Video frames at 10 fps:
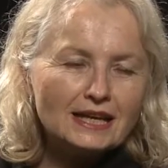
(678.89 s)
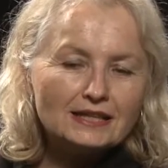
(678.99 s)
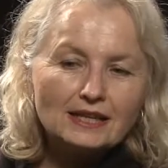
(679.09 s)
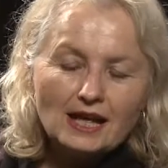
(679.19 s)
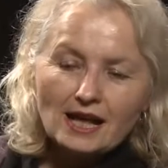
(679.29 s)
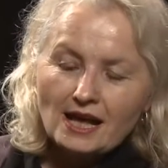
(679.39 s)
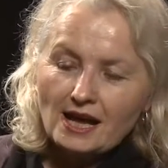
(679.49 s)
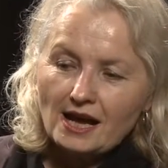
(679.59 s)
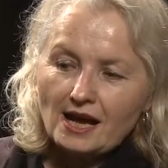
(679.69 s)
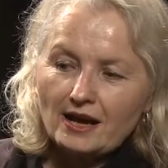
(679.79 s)
And
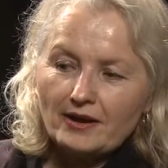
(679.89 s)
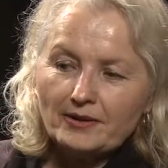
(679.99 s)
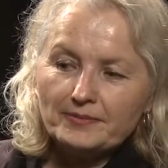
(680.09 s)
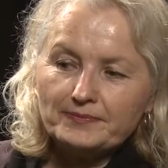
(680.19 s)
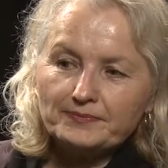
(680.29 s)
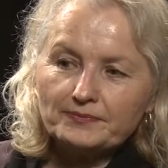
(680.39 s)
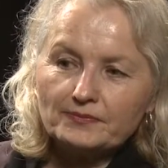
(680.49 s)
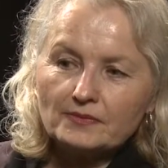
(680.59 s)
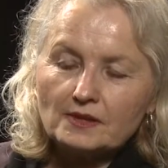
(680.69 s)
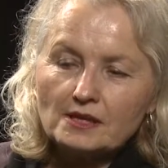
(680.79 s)
um,
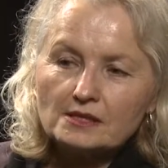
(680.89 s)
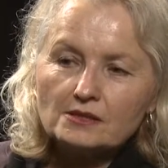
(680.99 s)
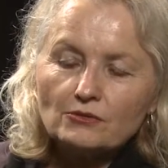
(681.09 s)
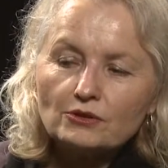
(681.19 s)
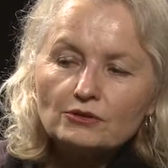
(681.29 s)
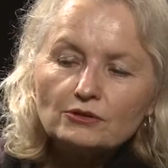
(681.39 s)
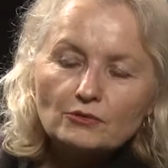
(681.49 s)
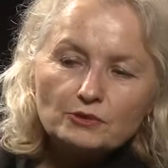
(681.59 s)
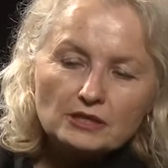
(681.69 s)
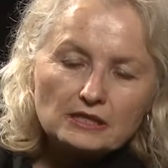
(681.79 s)
so, you
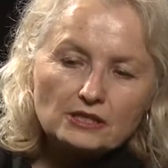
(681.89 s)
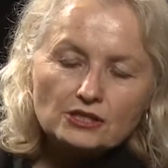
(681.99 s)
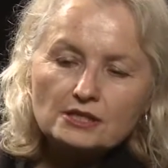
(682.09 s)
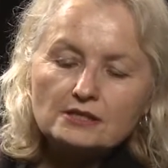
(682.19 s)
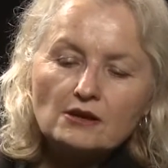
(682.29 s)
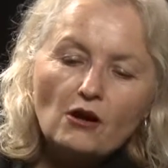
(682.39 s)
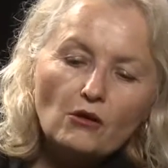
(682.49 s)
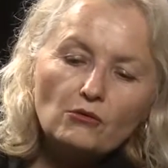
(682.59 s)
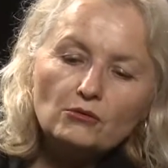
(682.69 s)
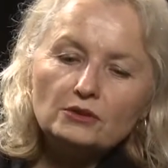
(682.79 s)
know, it's, it's just the
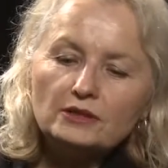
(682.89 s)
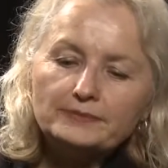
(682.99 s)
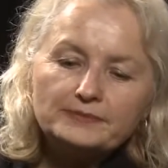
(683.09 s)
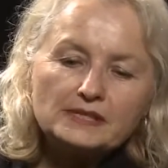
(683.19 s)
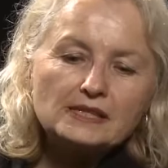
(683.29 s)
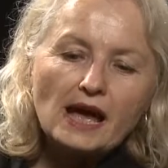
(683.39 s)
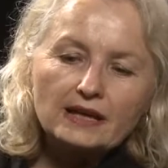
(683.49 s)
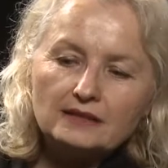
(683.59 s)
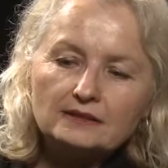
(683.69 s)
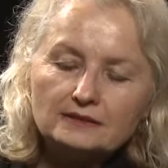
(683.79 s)
whole uh,
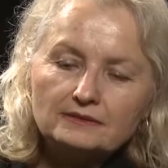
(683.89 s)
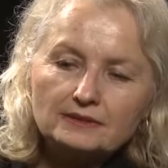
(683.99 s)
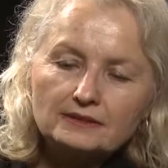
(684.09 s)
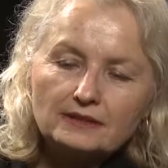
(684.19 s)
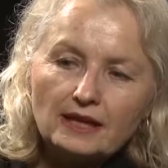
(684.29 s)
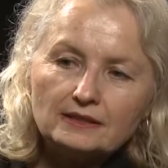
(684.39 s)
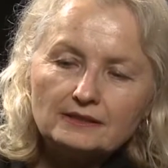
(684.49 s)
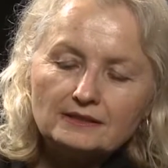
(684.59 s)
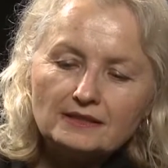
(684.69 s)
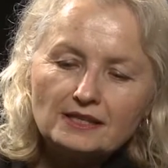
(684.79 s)
cycle that
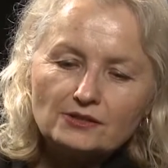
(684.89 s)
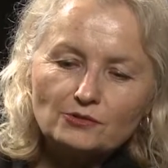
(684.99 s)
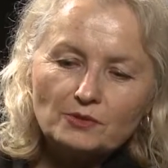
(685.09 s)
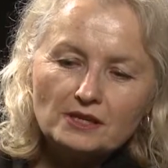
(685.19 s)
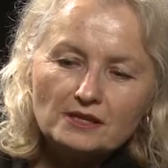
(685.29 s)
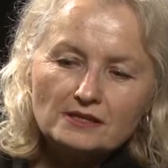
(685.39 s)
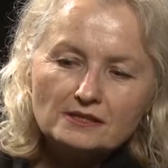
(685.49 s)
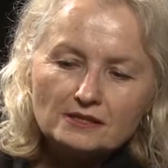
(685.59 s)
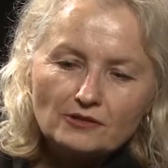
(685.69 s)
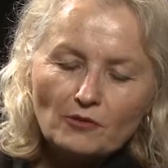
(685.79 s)
needs to
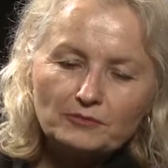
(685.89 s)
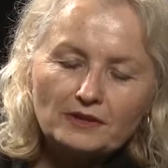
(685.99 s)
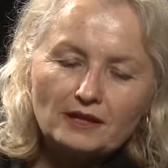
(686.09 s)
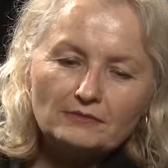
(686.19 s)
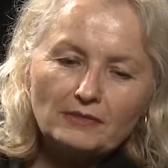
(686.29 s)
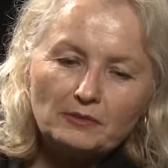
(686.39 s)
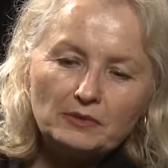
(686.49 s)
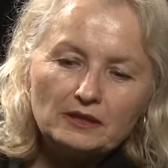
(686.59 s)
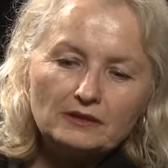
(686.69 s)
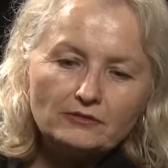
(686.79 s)
be stopped and
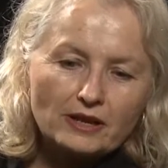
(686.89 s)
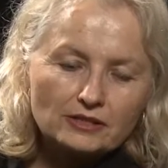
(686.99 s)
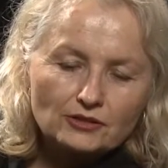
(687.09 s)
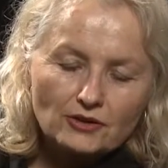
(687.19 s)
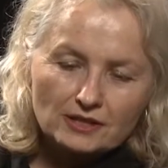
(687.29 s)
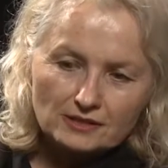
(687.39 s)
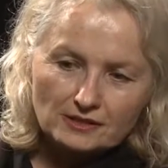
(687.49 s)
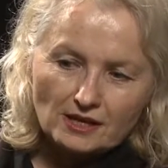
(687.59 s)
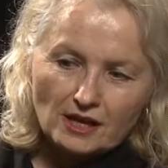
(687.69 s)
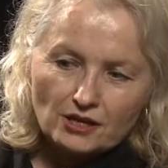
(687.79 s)
maybe the
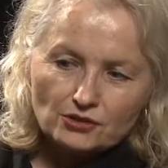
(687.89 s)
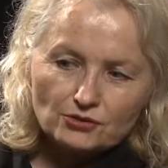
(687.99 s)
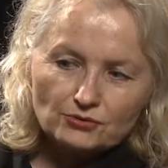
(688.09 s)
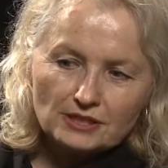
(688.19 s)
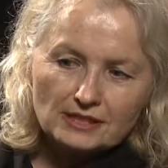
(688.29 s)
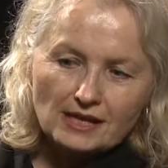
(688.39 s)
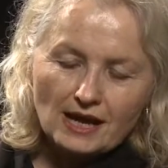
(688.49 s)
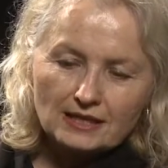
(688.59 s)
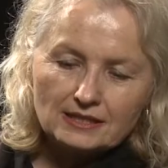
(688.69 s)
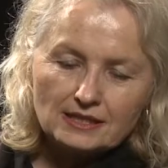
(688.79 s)
restaurants should
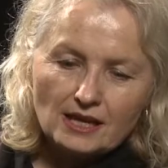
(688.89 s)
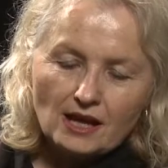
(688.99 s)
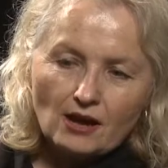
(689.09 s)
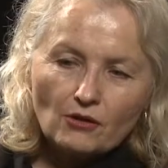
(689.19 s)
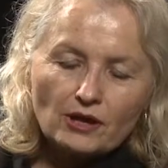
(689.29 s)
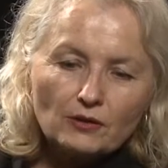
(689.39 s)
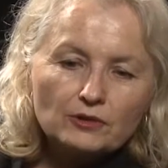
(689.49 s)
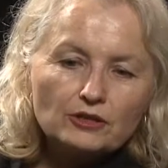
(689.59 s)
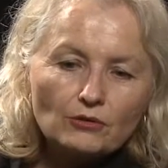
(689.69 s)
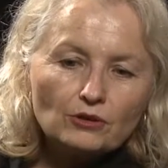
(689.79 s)
decide, okay,
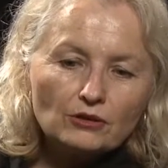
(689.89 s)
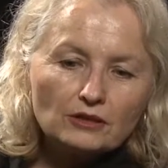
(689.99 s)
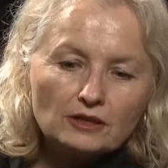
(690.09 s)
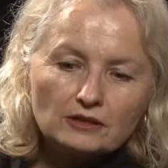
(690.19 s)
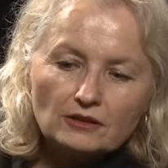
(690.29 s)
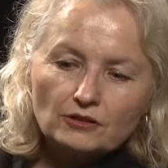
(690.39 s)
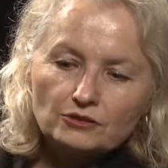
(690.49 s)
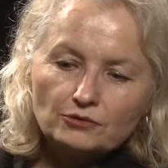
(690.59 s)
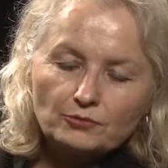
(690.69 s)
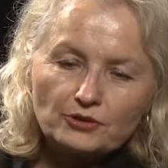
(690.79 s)
we're no longer
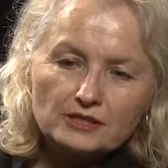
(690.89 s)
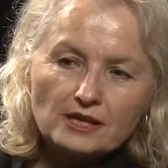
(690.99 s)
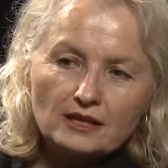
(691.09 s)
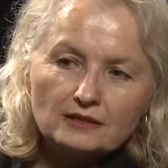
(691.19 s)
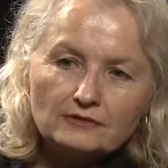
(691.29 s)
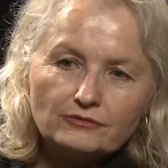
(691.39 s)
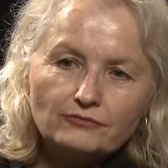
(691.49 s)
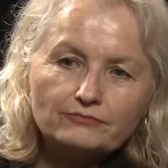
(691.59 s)
going to present